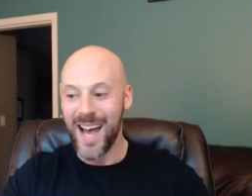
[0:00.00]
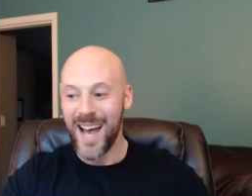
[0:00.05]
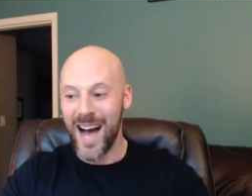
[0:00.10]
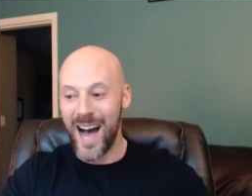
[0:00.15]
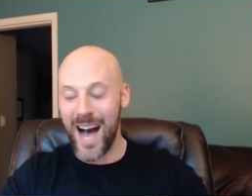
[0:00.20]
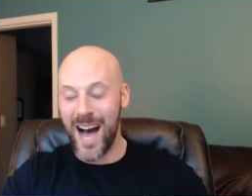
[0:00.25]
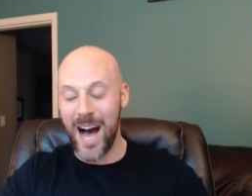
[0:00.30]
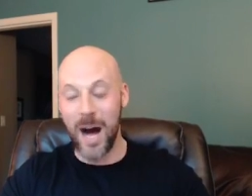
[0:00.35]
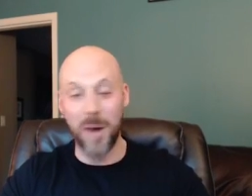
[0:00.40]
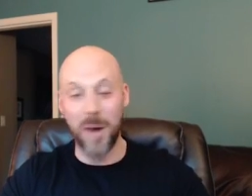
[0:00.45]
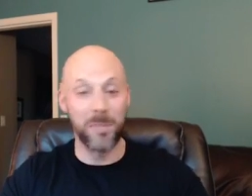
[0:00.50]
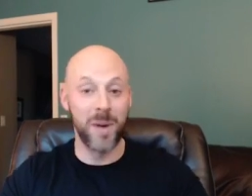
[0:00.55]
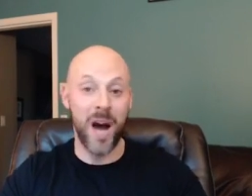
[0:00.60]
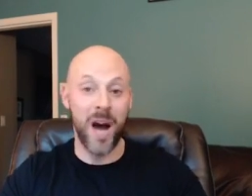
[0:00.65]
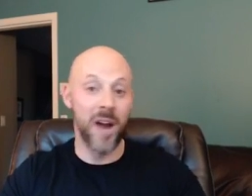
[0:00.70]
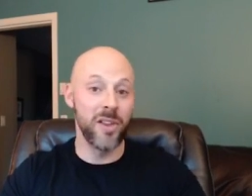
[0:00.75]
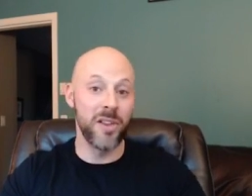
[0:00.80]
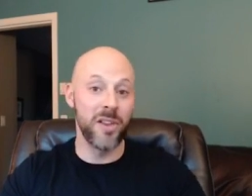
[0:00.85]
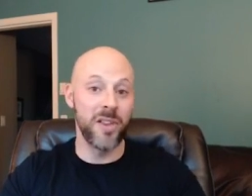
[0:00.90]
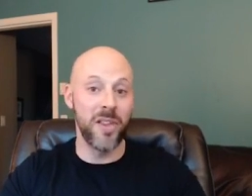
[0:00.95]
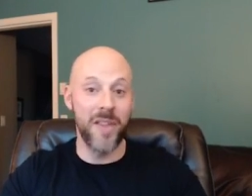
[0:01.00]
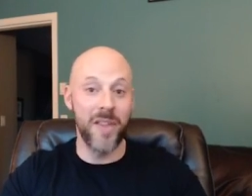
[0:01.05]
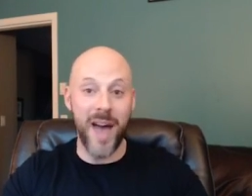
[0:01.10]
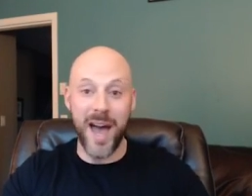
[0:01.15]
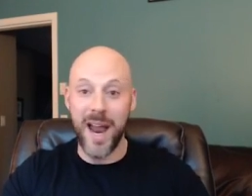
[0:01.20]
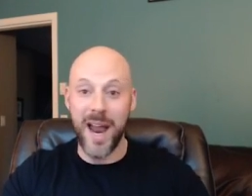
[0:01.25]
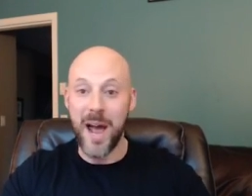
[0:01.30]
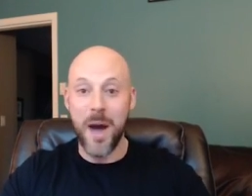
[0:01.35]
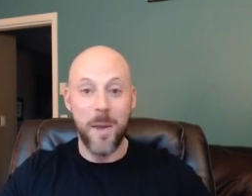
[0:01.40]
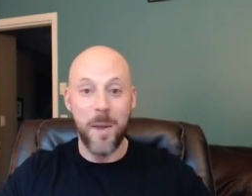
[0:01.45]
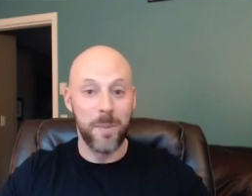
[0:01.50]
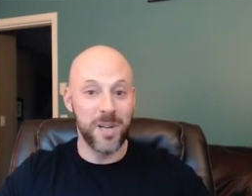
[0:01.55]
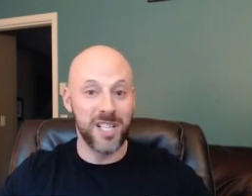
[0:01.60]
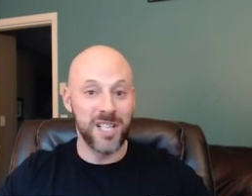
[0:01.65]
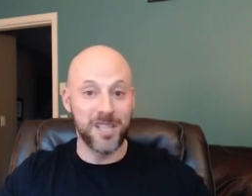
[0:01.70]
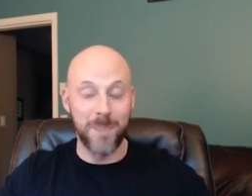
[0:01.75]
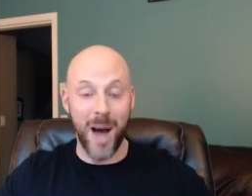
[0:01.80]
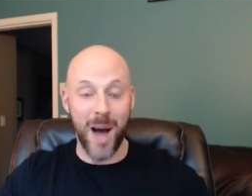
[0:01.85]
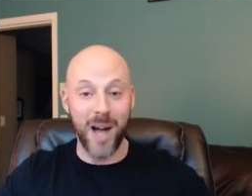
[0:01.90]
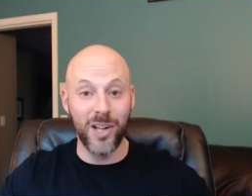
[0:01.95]
But other than that, put a
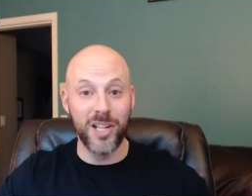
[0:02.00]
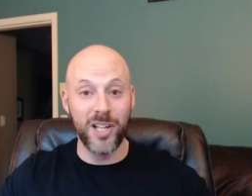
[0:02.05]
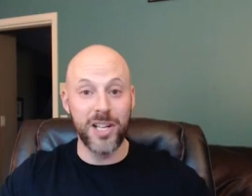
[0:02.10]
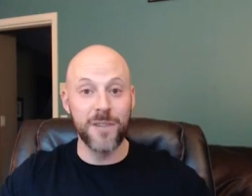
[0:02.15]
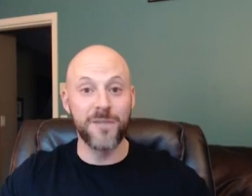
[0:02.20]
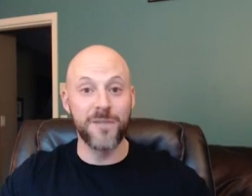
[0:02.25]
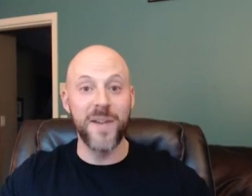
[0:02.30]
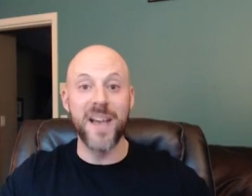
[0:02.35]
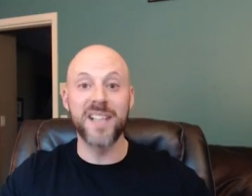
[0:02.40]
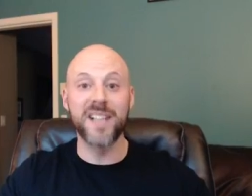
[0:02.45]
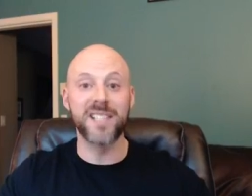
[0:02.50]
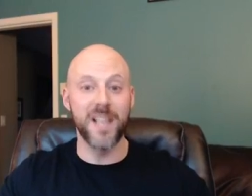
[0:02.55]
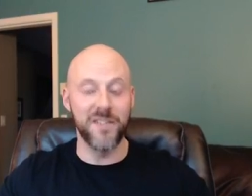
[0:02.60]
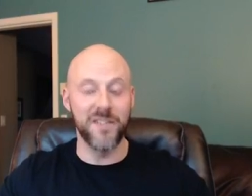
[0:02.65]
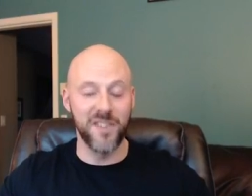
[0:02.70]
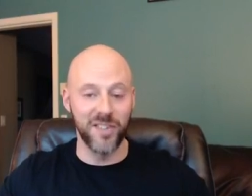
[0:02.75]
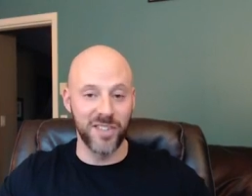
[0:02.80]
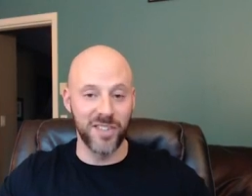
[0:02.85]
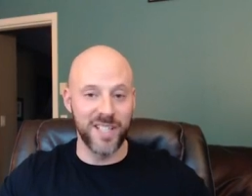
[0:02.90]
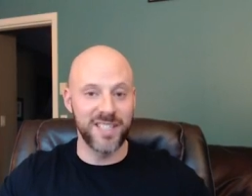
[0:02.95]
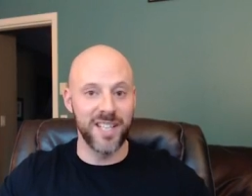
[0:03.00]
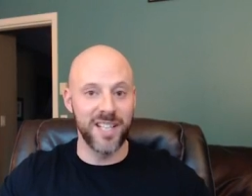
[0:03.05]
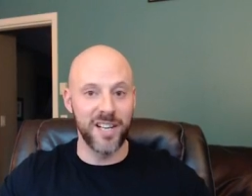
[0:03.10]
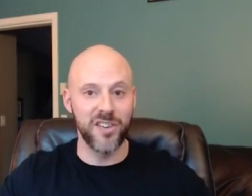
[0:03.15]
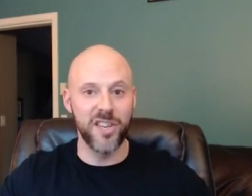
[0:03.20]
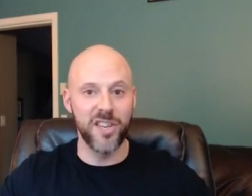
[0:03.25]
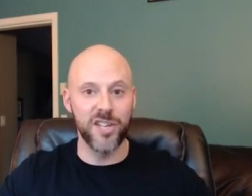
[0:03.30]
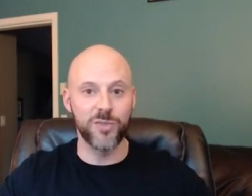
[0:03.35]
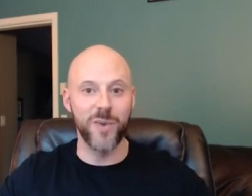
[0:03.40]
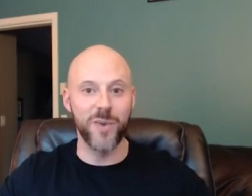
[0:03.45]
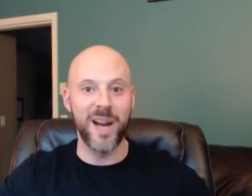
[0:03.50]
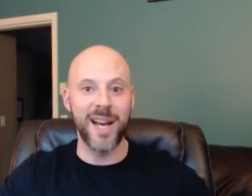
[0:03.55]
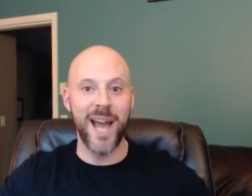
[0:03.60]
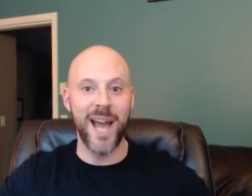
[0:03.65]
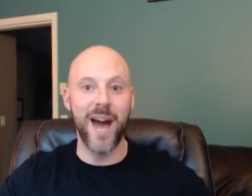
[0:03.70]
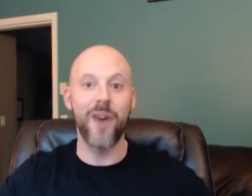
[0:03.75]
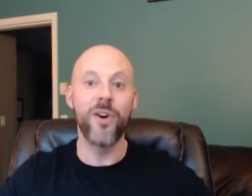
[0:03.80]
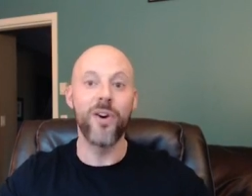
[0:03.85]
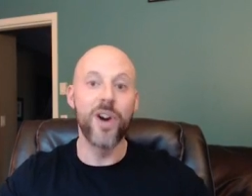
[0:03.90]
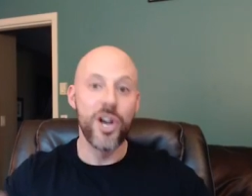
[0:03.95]
smile on your face. If you're listening to this right
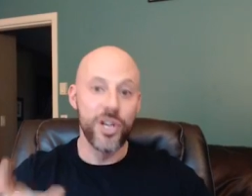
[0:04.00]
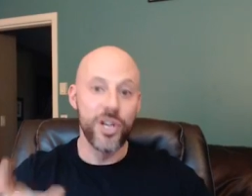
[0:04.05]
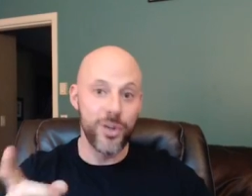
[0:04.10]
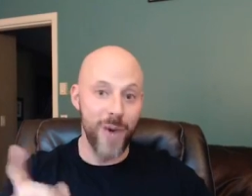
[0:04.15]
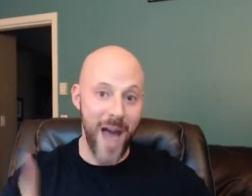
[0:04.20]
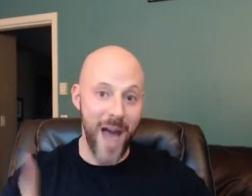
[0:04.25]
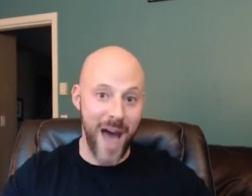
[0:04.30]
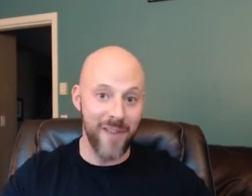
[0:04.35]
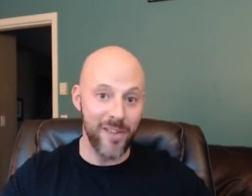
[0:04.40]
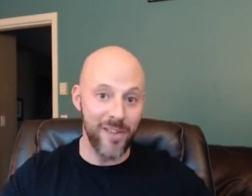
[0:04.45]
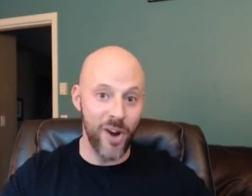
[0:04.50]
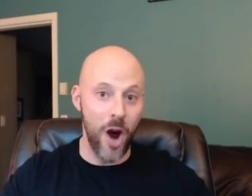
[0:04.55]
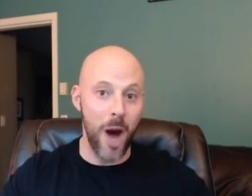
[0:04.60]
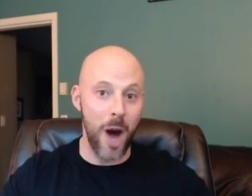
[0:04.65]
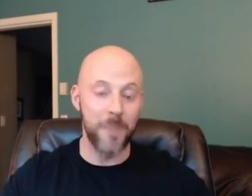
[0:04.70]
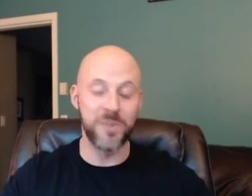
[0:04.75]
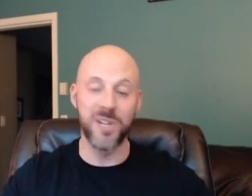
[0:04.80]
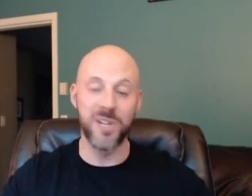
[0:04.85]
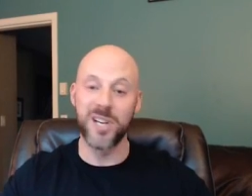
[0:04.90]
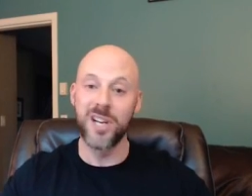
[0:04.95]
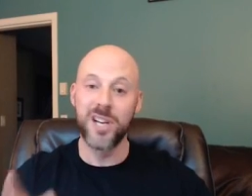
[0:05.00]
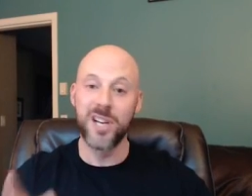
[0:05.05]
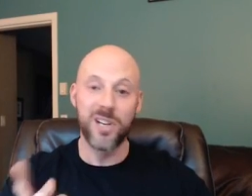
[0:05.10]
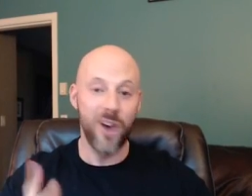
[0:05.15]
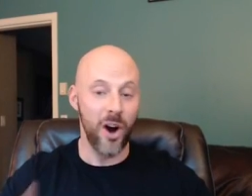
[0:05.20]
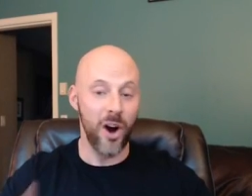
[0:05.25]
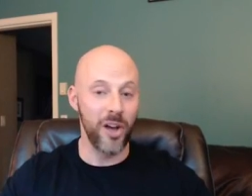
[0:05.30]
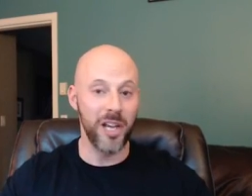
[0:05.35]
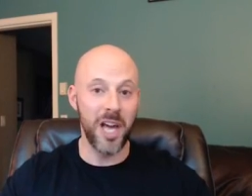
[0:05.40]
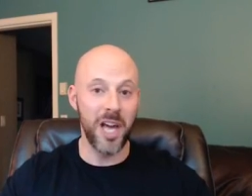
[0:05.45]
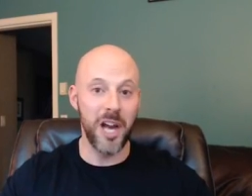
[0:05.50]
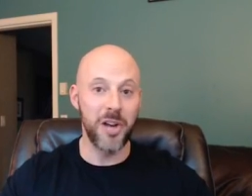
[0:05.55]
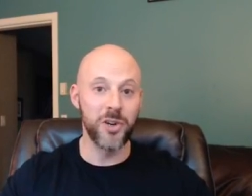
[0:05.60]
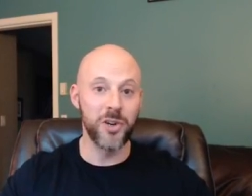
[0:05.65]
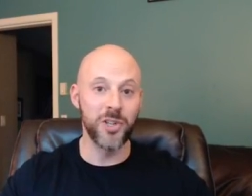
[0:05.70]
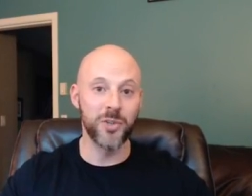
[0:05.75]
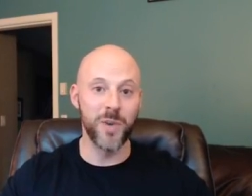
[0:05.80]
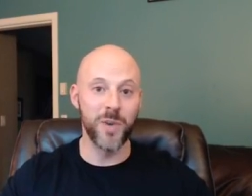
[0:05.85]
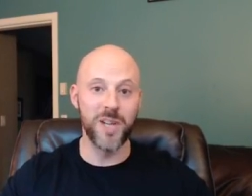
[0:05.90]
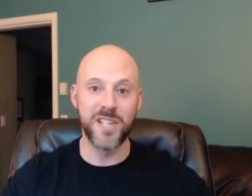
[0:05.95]
now, you have an option. All you got to do
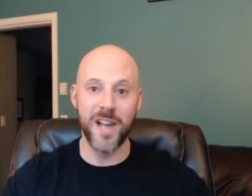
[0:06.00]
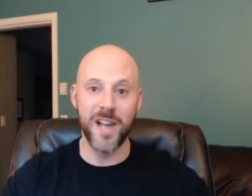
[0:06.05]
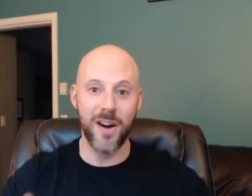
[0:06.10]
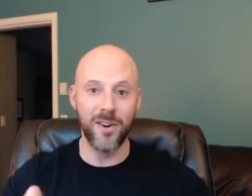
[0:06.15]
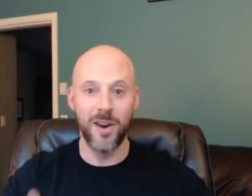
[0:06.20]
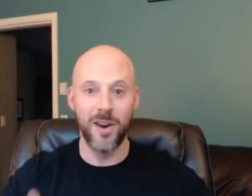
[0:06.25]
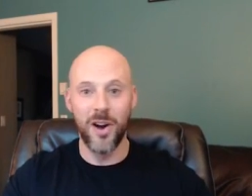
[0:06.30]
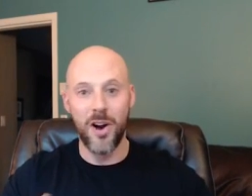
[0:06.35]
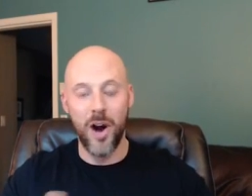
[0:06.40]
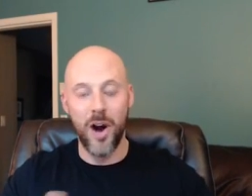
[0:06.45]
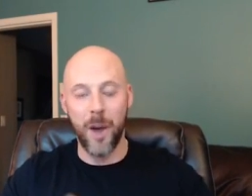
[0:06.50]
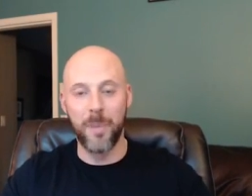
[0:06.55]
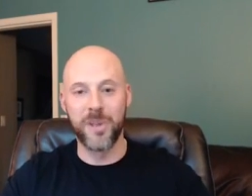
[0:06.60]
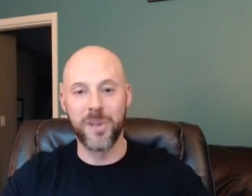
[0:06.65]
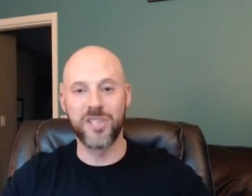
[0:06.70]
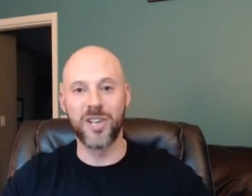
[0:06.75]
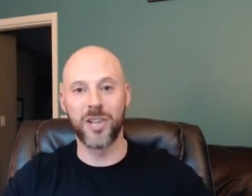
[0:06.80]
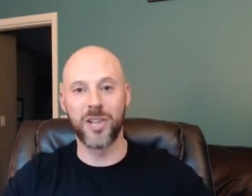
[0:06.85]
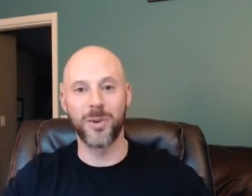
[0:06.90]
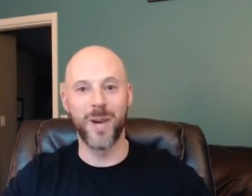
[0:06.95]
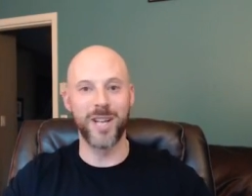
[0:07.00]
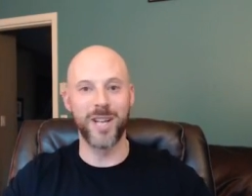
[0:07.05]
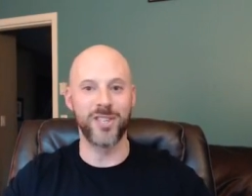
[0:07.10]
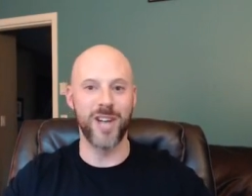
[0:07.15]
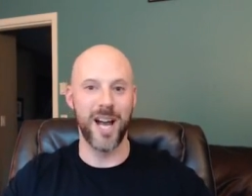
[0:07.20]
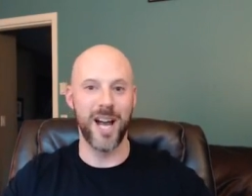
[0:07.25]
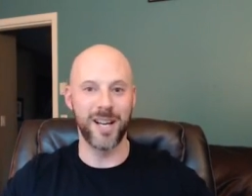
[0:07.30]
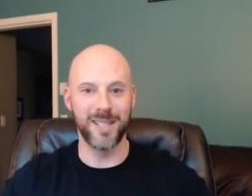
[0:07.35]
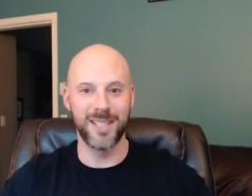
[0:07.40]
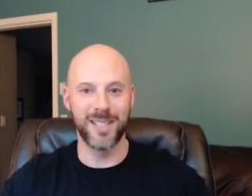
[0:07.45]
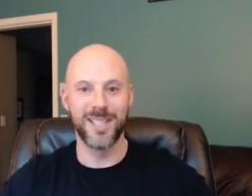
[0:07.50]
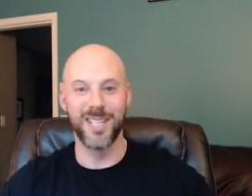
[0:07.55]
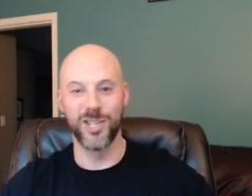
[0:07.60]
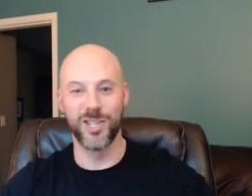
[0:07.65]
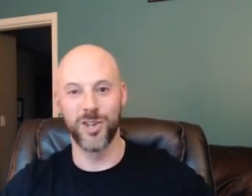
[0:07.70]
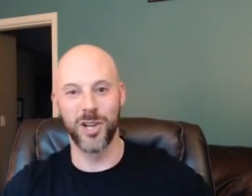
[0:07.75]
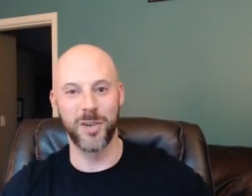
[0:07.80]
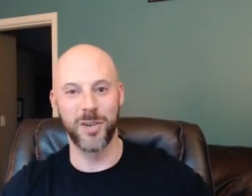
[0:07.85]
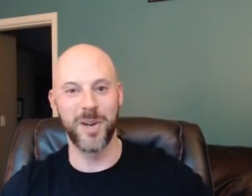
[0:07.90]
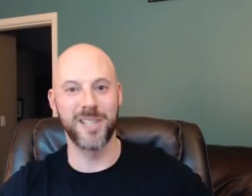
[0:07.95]
is reach out. I'll put you on the right track.
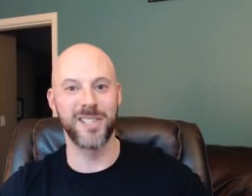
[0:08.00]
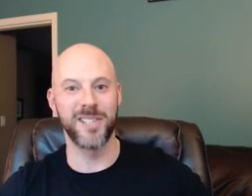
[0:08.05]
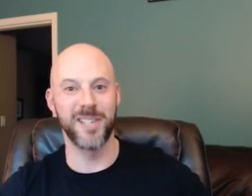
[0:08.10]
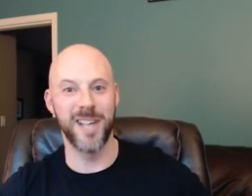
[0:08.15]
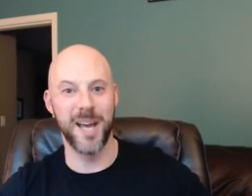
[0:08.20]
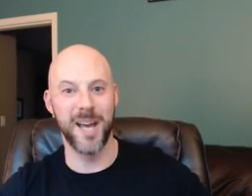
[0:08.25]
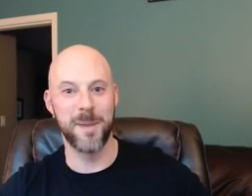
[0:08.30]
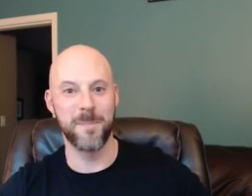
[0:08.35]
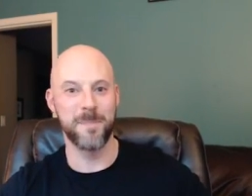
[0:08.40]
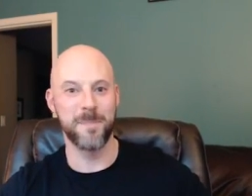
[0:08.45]
Enjoy the rest of your day.